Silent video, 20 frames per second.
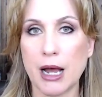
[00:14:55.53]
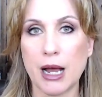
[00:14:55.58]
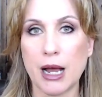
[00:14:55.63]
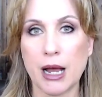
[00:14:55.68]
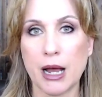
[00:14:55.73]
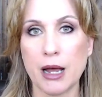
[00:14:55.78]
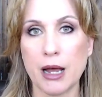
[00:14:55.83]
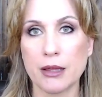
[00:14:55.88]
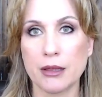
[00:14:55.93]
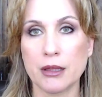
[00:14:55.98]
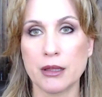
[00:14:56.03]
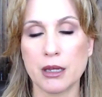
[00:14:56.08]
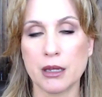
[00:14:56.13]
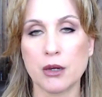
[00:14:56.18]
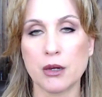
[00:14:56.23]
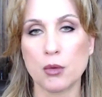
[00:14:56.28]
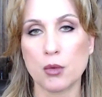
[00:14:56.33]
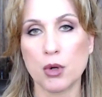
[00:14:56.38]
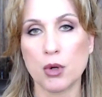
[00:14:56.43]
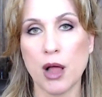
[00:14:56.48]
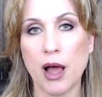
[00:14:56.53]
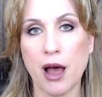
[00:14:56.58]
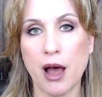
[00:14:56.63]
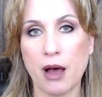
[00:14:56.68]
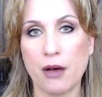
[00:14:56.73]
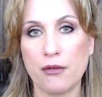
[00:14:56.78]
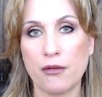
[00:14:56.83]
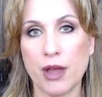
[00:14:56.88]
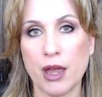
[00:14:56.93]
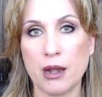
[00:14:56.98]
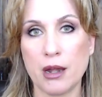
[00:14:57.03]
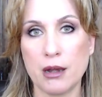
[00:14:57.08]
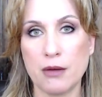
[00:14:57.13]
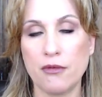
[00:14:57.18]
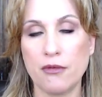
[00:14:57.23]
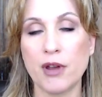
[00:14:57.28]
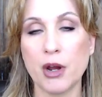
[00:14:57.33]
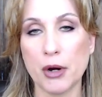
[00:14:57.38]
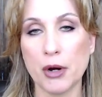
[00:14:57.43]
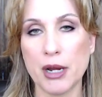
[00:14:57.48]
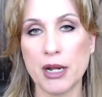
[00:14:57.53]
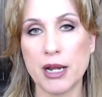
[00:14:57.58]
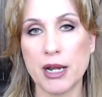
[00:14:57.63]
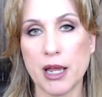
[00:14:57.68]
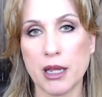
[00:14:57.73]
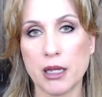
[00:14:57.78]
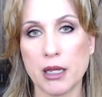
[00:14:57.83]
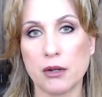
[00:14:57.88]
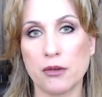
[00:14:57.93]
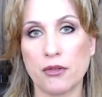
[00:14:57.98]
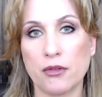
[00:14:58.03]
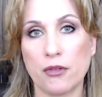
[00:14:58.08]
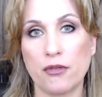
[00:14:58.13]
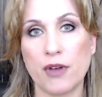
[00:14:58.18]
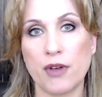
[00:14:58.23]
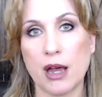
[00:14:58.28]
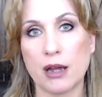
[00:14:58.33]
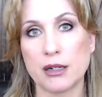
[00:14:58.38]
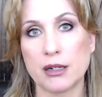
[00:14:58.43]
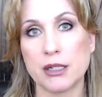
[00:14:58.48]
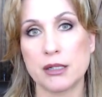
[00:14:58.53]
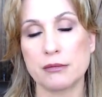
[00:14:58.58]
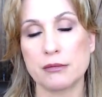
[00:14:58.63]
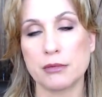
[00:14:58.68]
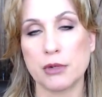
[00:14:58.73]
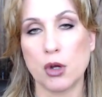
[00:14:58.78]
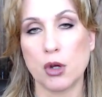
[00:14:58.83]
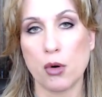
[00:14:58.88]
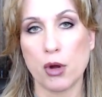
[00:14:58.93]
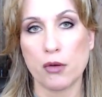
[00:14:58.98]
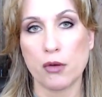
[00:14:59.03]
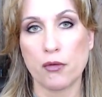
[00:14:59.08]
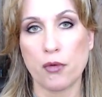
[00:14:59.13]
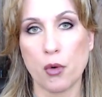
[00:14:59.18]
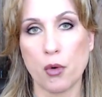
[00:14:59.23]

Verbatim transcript: I think it will have a very negative effect going